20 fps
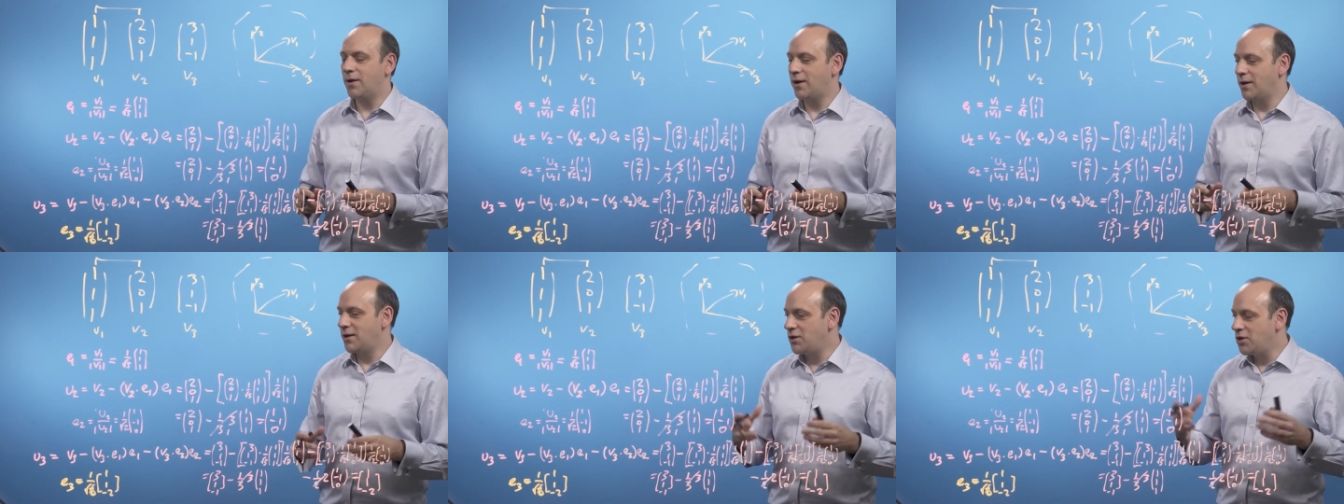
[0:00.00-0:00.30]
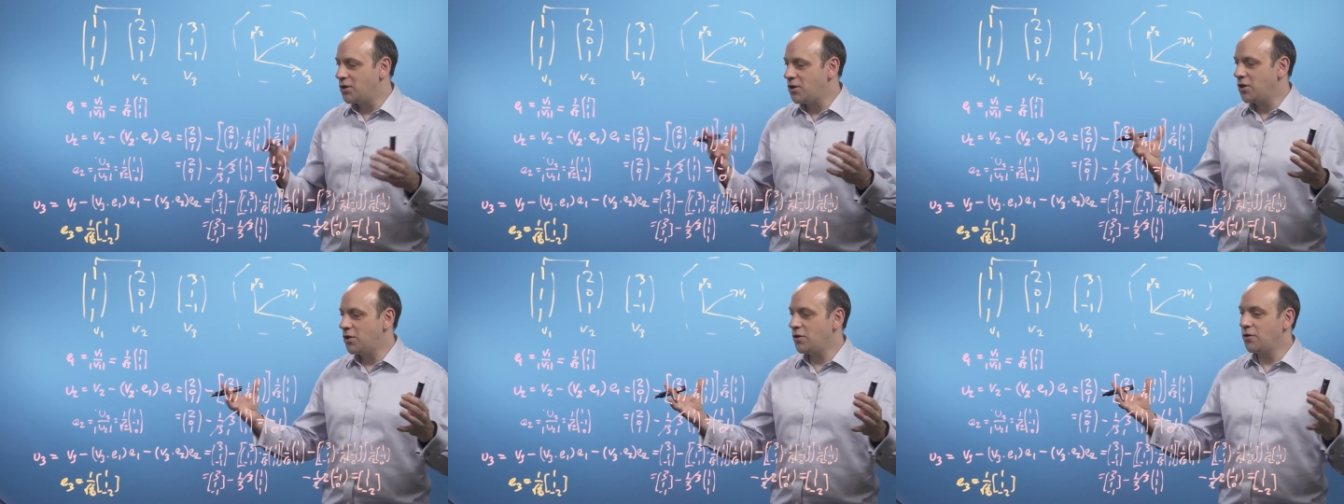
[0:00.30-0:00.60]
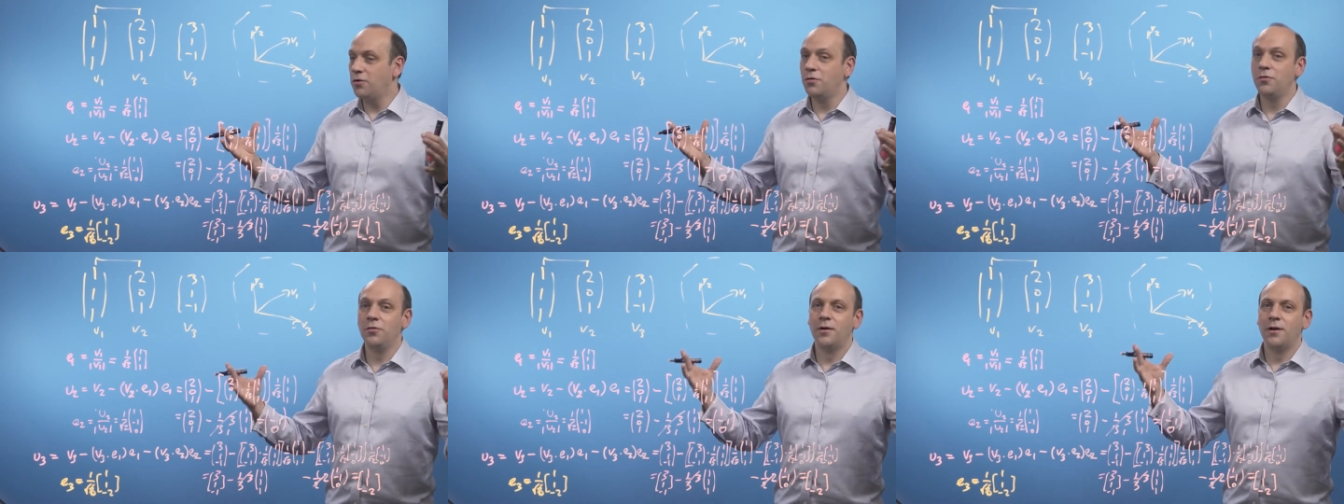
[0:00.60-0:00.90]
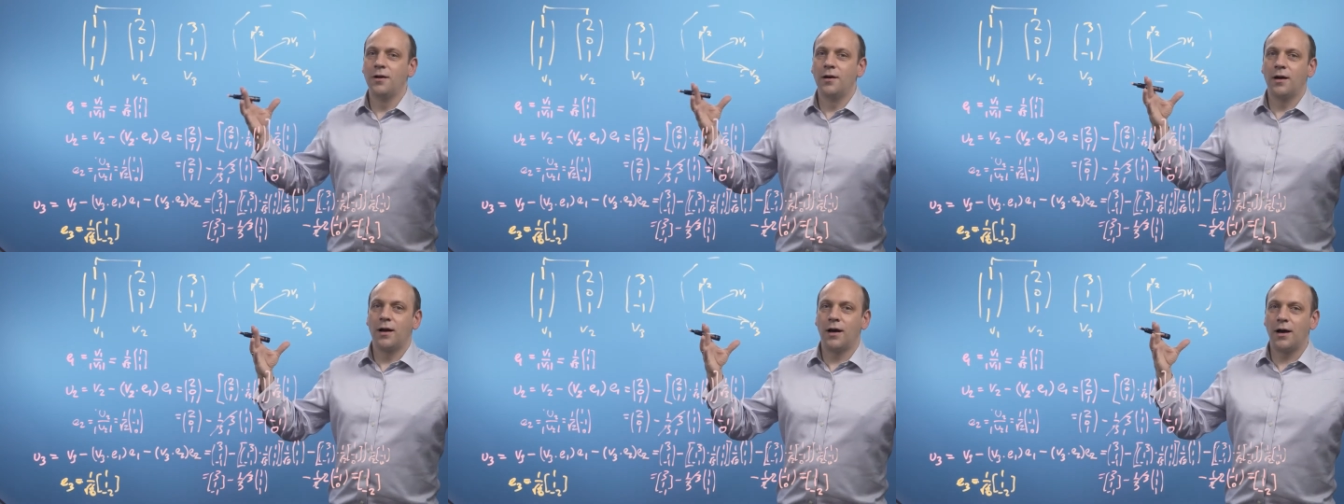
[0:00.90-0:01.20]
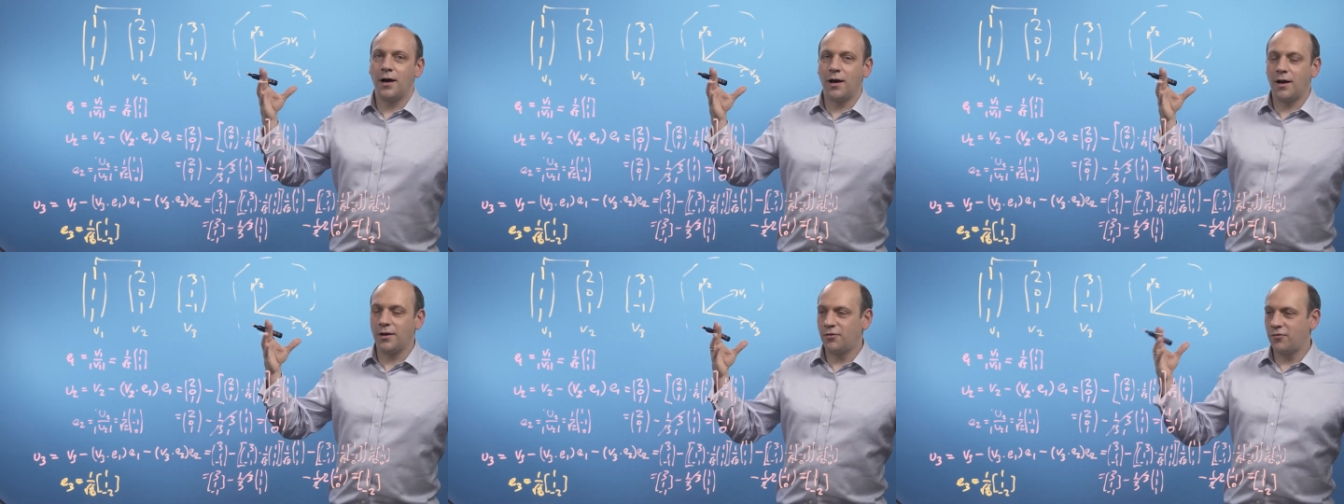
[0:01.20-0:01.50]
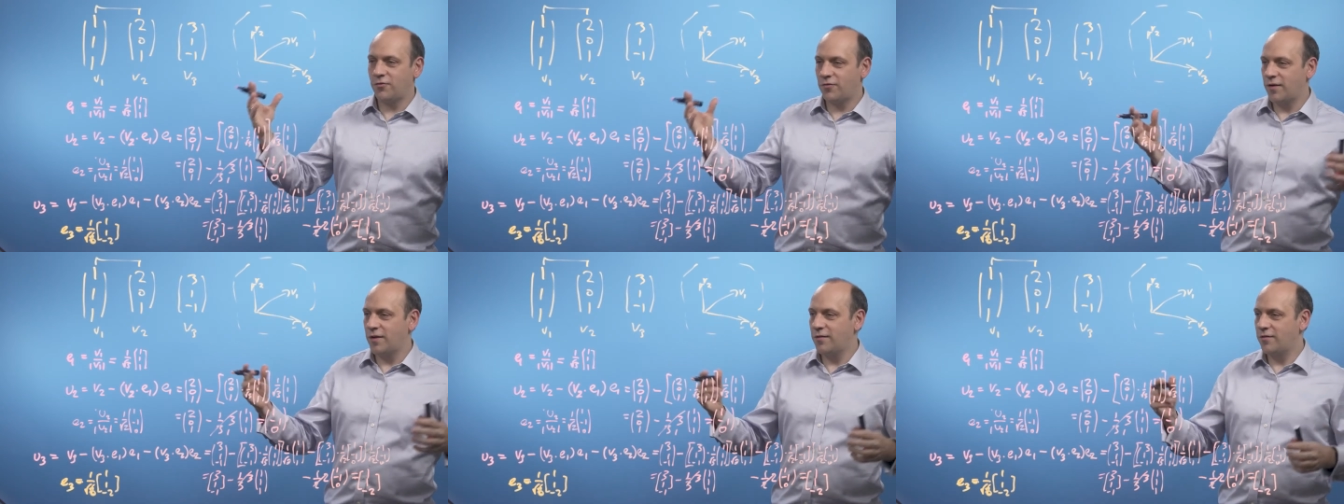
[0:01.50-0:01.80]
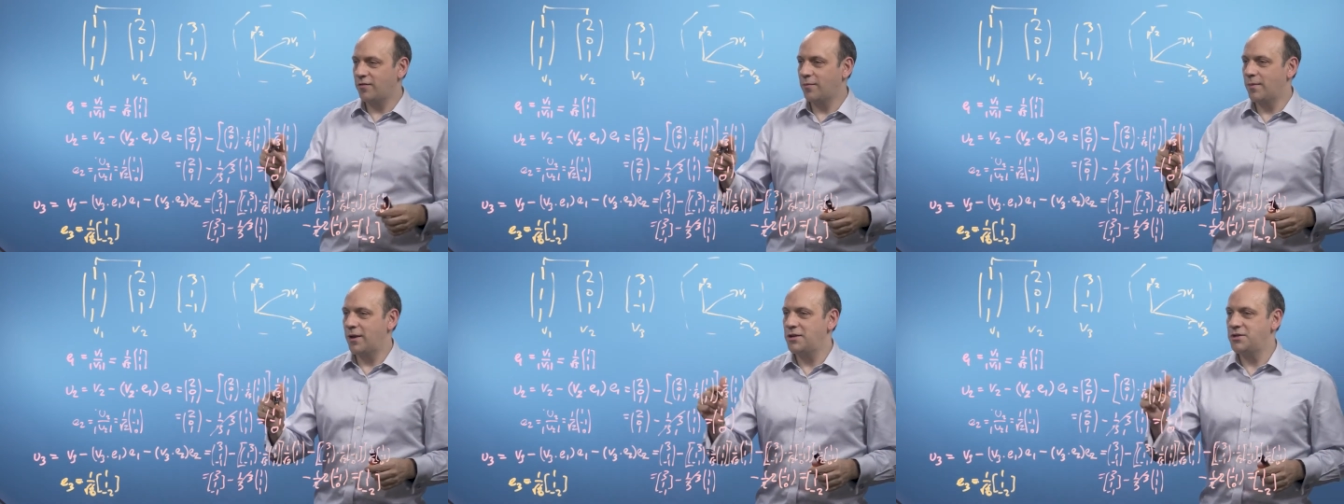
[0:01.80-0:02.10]
my new
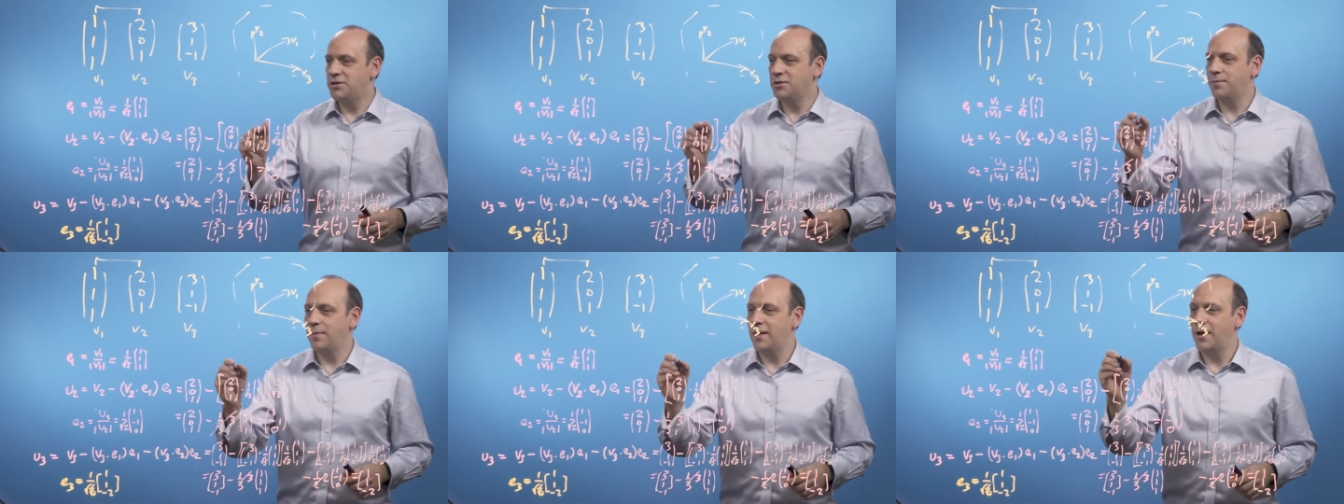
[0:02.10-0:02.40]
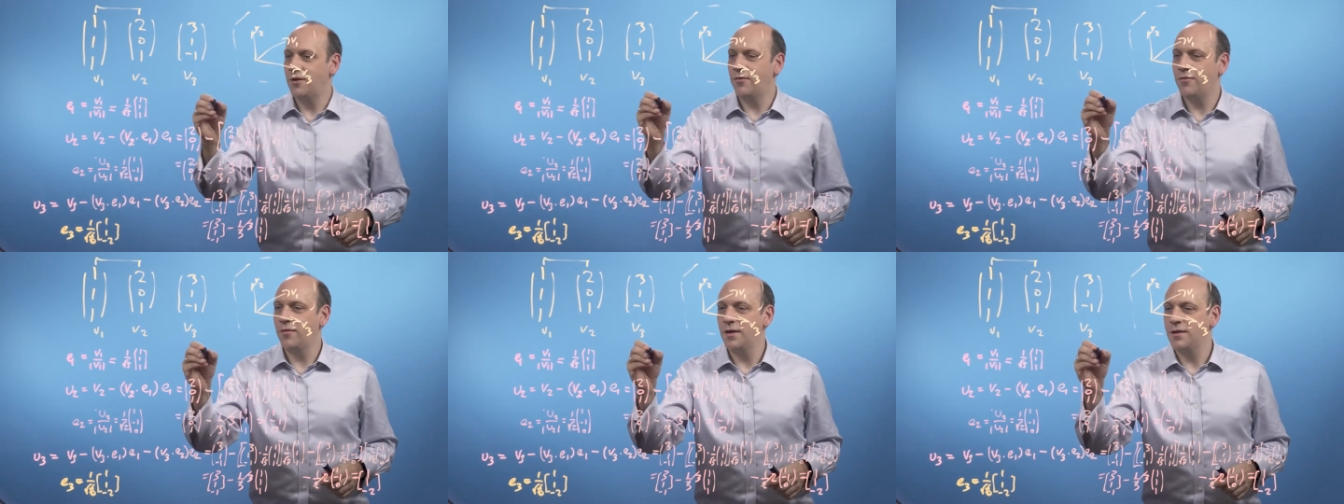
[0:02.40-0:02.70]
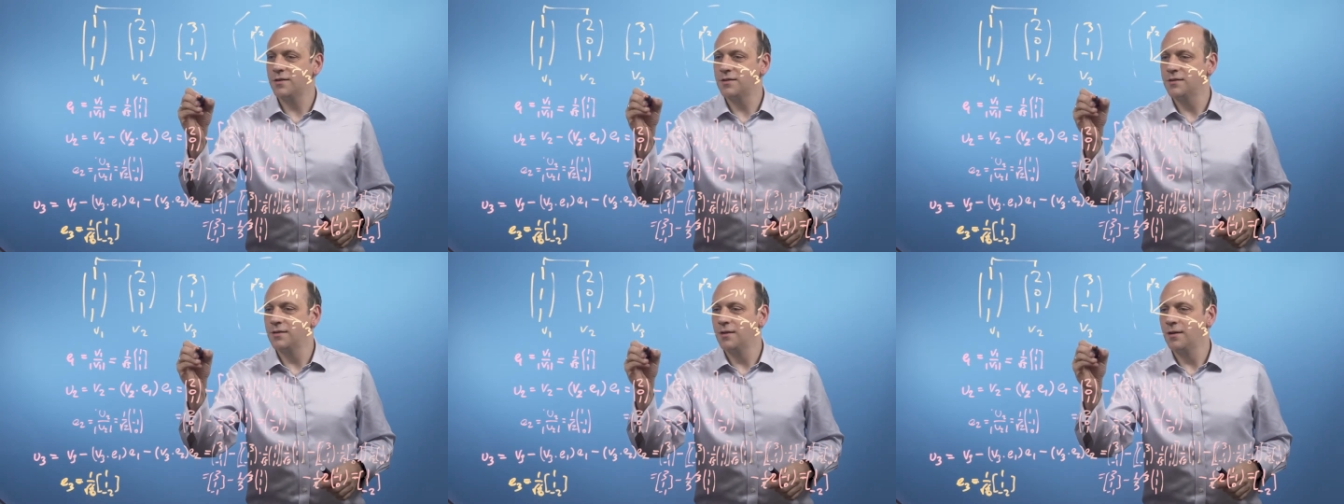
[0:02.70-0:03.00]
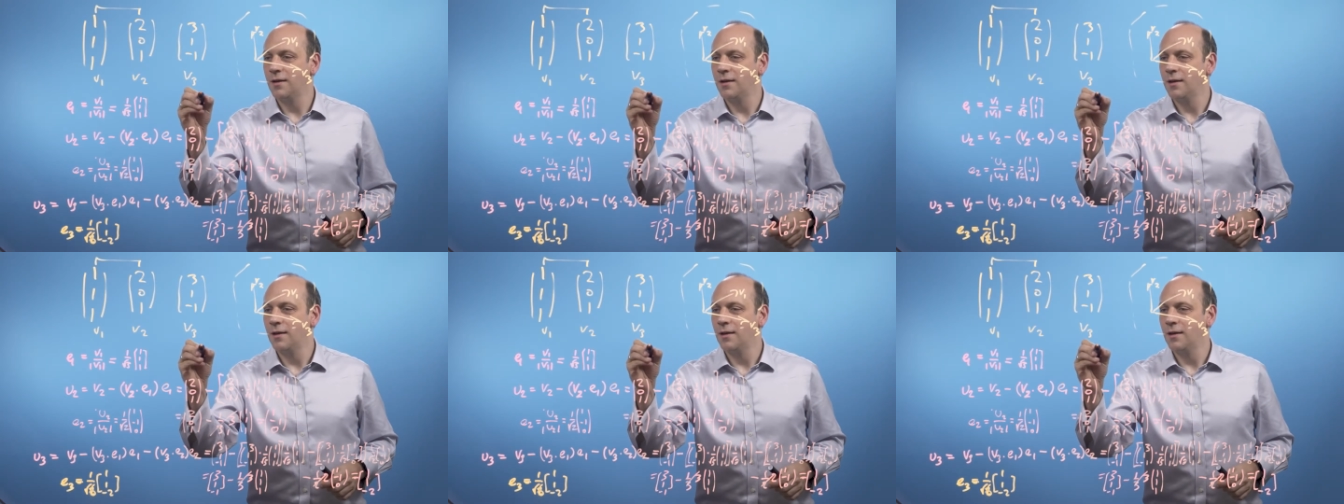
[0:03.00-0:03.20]
transformation matrix,